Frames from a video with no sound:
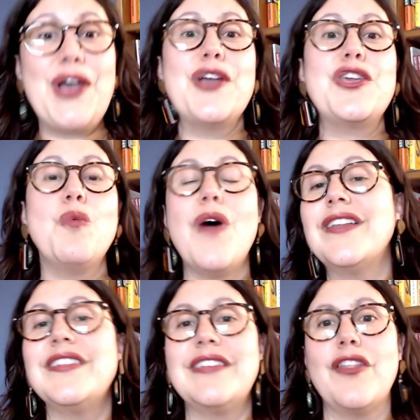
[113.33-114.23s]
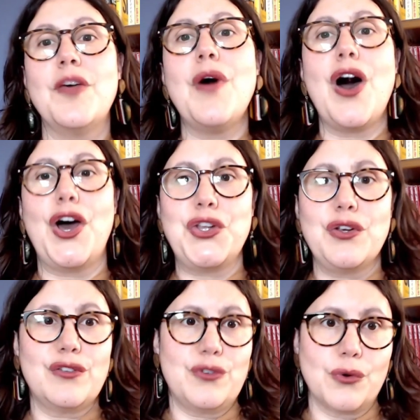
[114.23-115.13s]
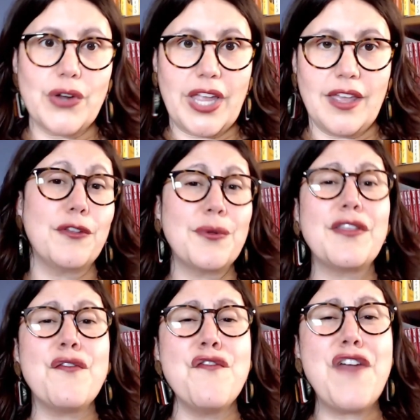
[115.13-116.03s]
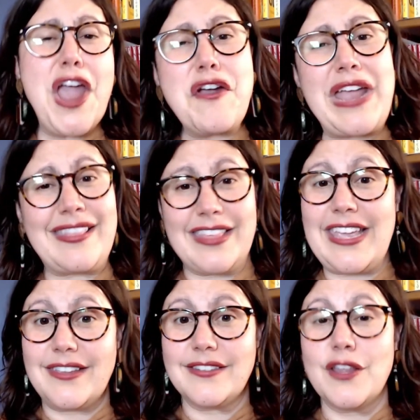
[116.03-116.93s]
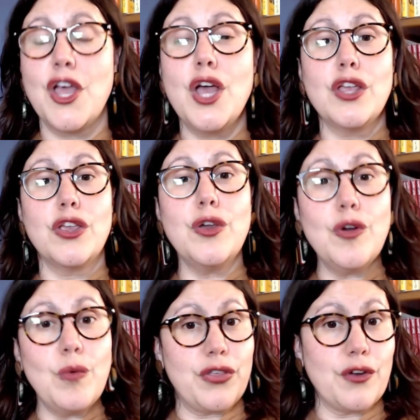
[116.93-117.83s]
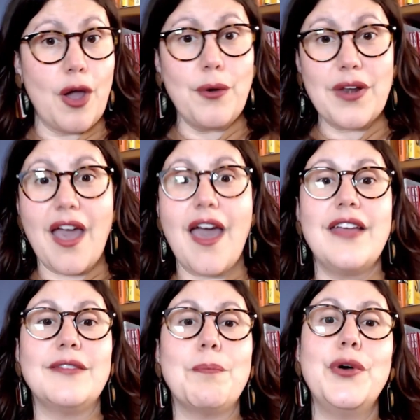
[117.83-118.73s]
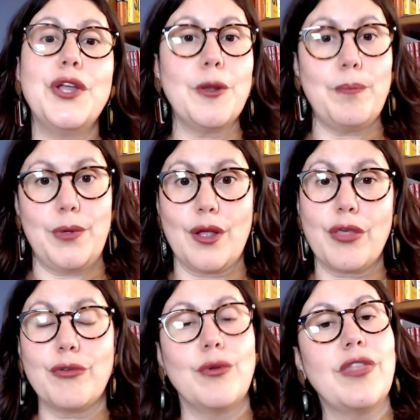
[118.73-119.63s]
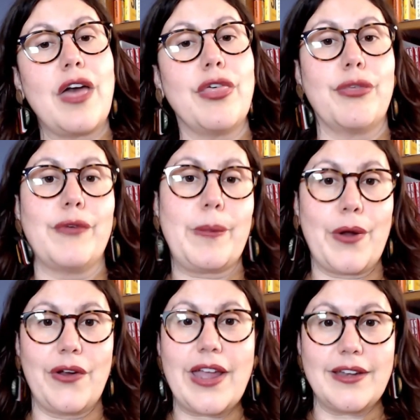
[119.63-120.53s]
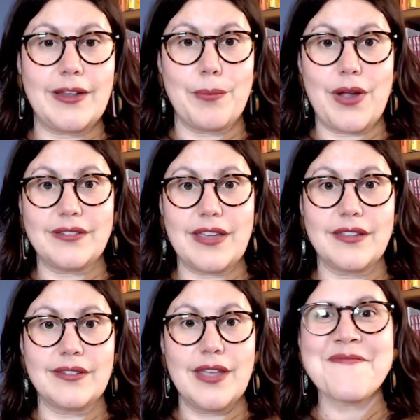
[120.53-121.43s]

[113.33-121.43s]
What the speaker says: You want to sell them on your story. So at the very least, you with your own eyes, put your book through that 3-part editing process.